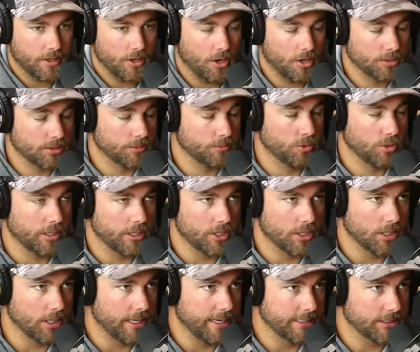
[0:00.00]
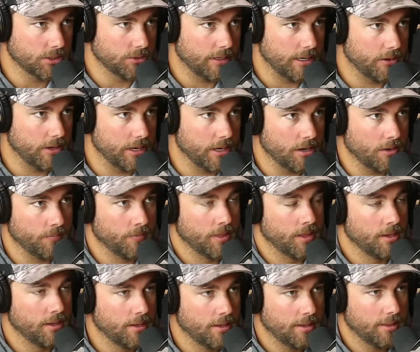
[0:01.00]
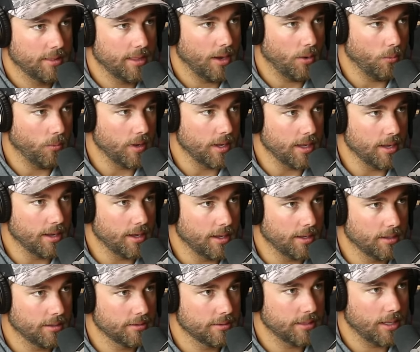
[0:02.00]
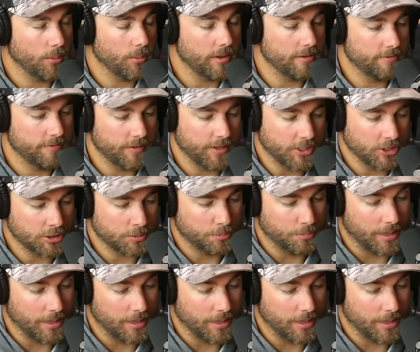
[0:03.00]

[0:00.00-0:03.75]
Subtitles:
There are some really good lakes around here that we fish.